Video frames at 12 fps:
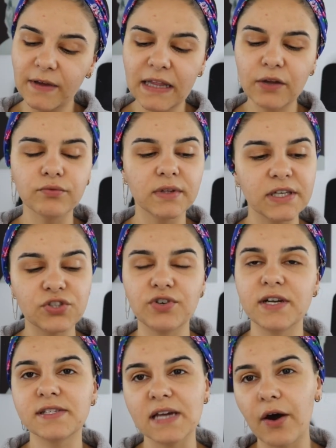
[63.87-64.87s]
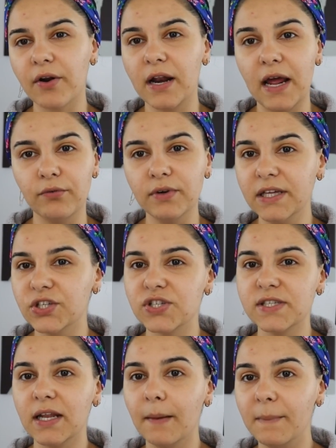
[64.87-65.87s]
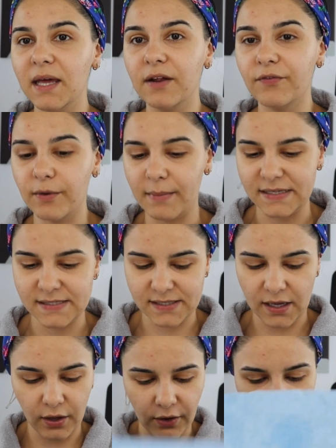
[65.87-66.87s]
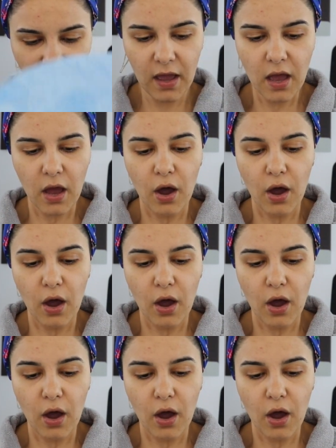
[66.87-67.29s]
feeling really stressed out and I really just need a minute for myself,